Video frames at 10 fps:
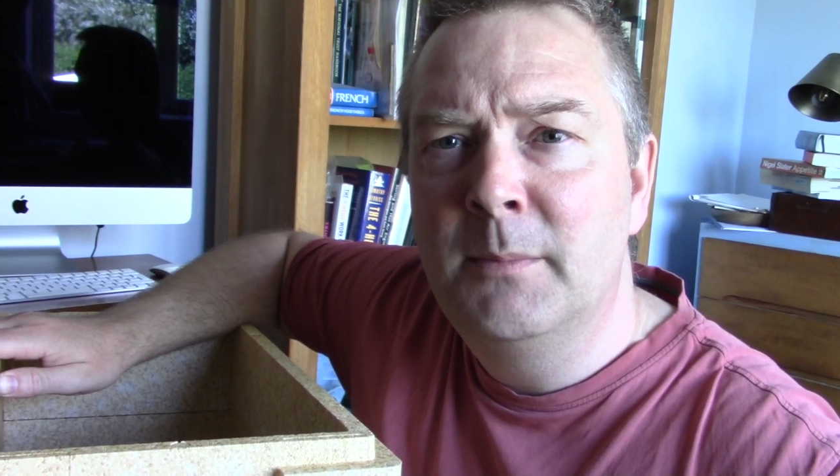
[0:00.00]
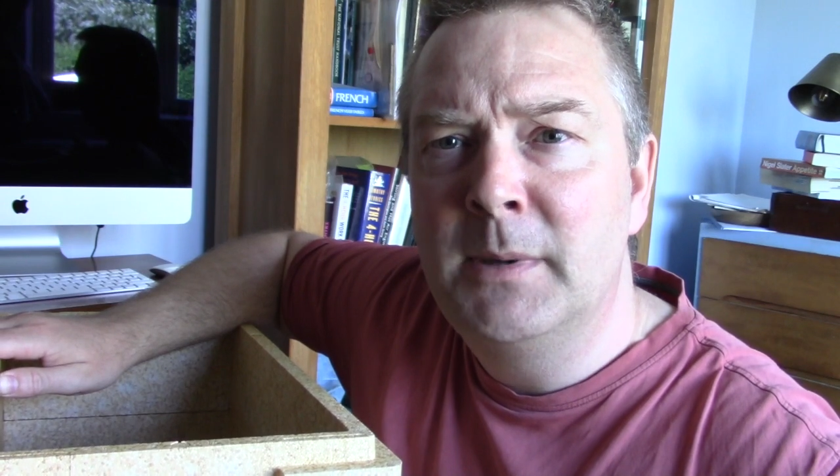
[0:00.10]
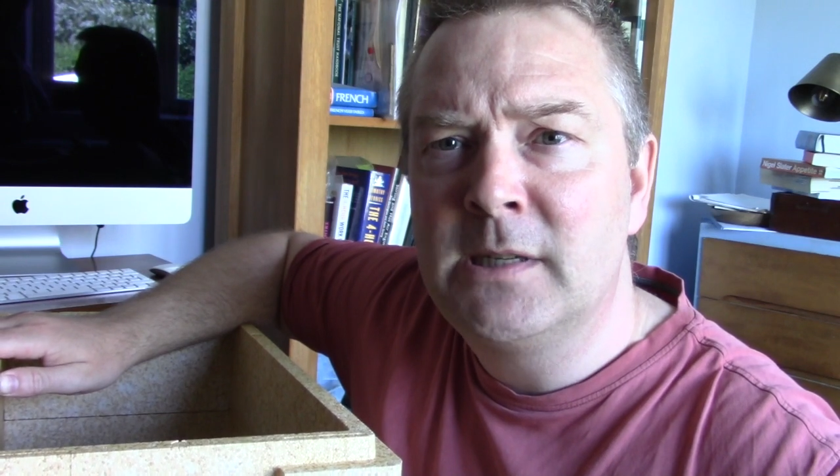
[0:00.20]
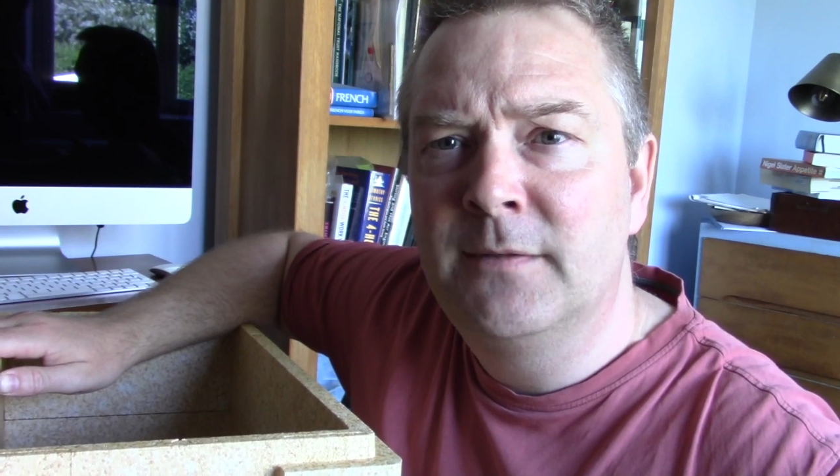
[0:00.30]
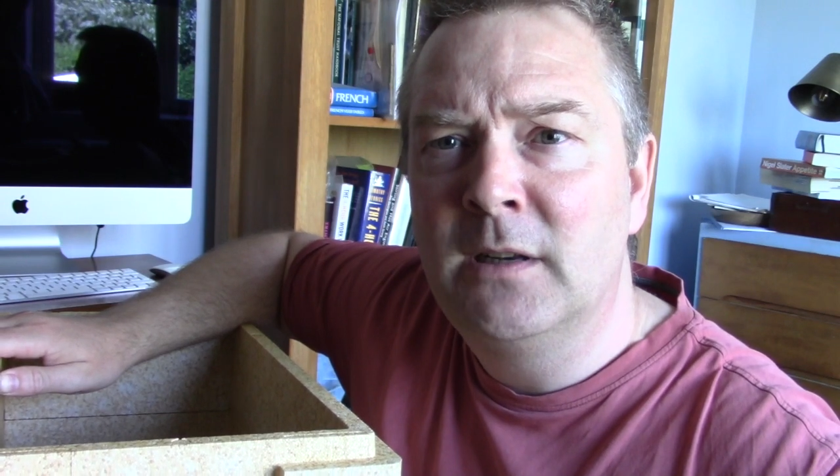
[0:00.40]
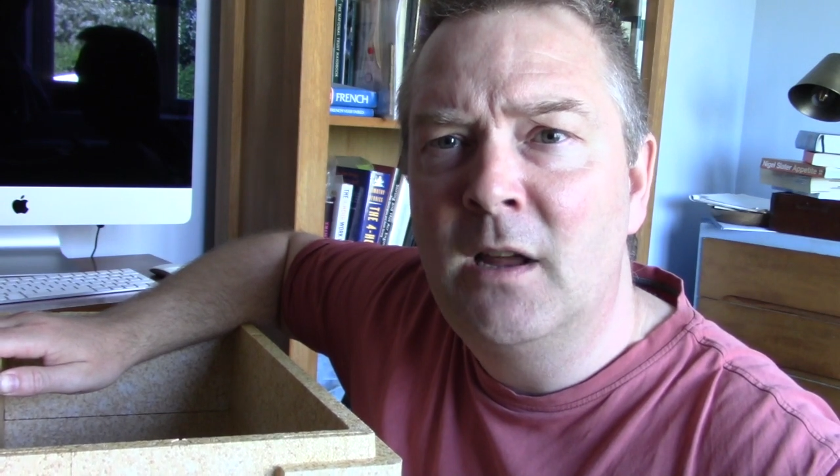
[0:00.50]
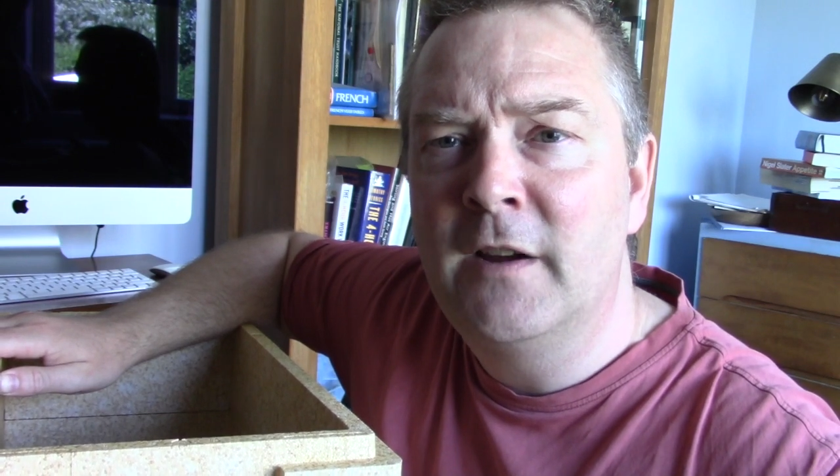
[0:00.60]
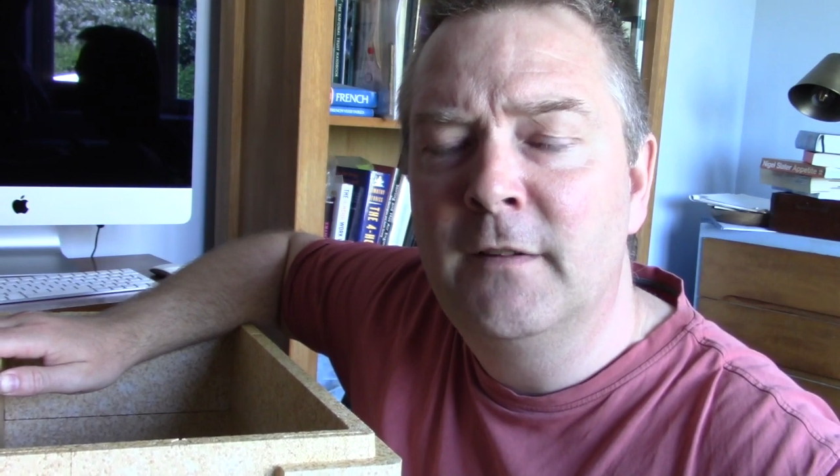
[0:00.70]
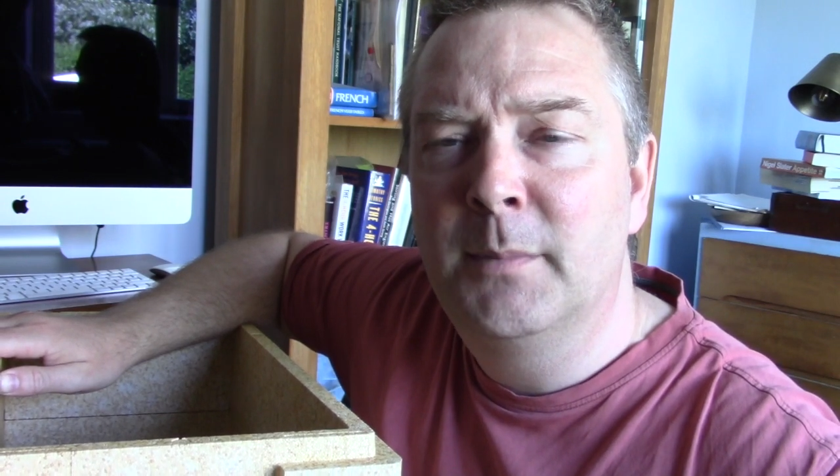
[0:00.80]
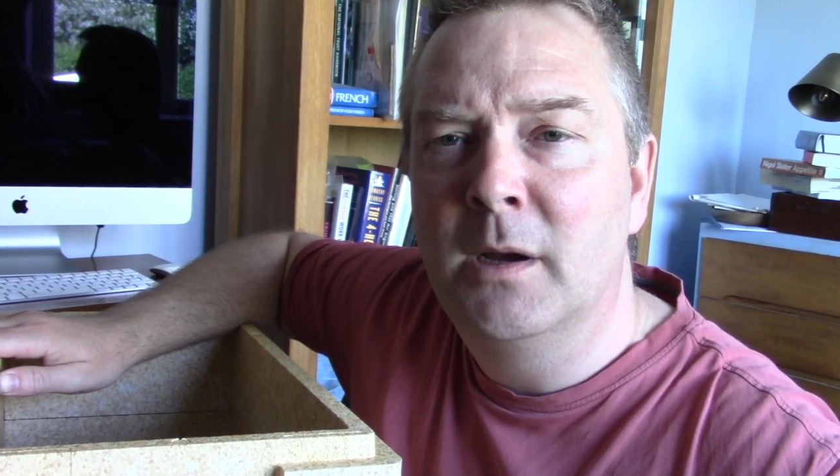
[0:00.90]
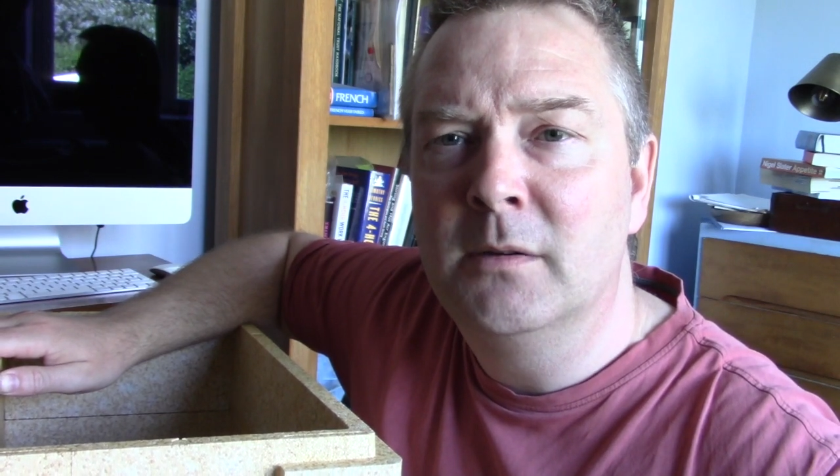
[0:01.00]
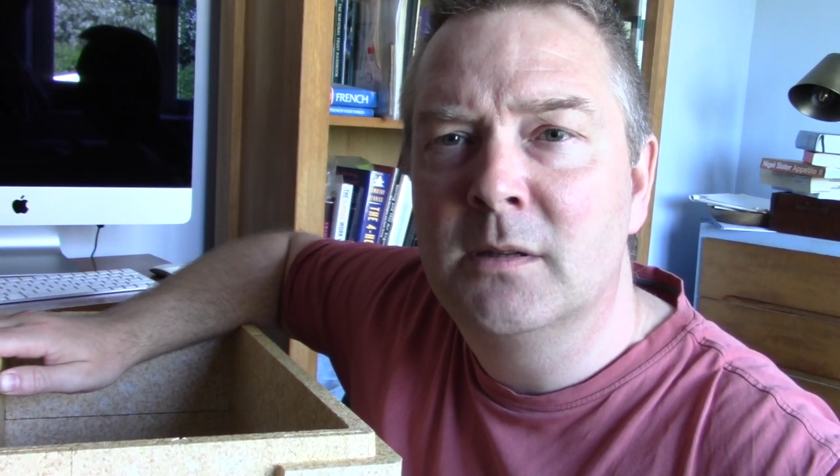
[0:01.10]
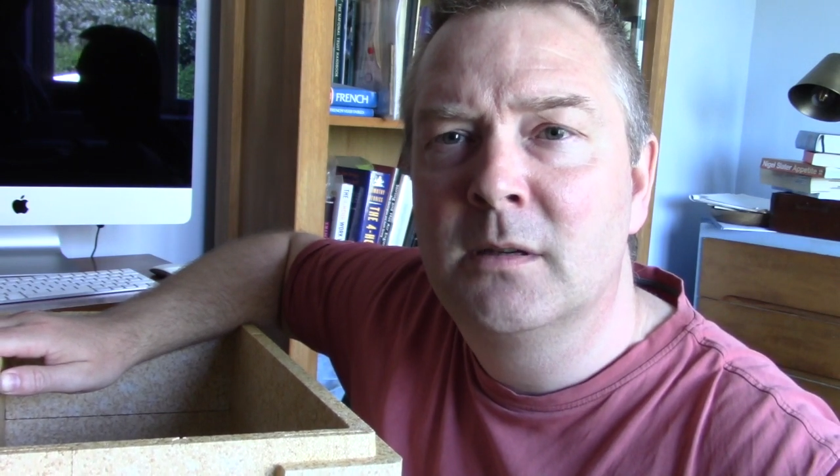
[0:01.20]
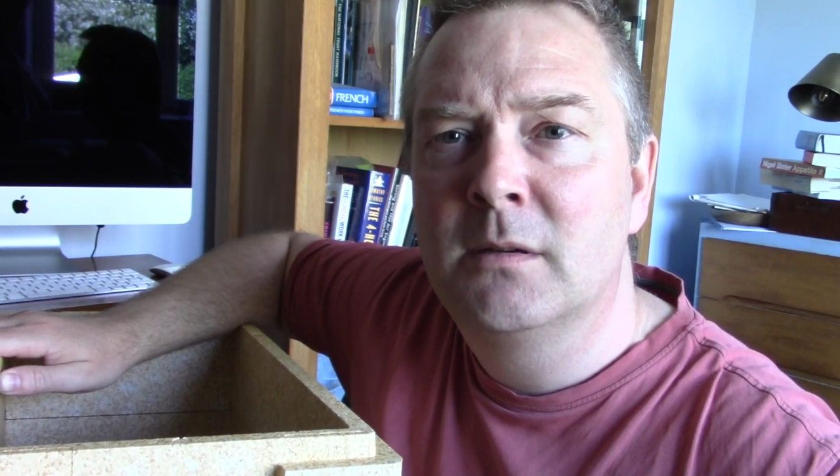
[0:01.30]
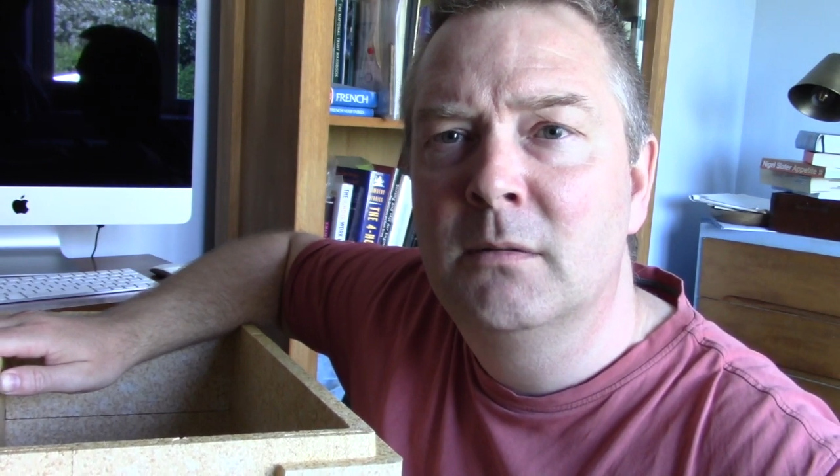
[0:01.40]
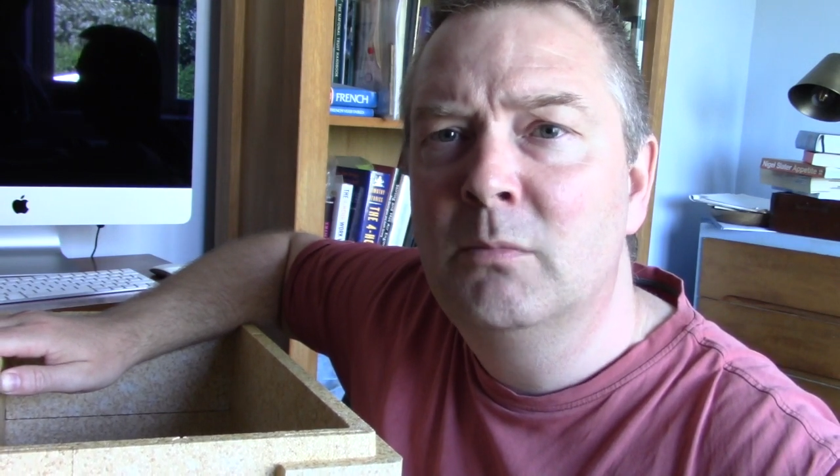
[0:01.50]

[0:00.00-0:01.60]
bit of a lifeboat.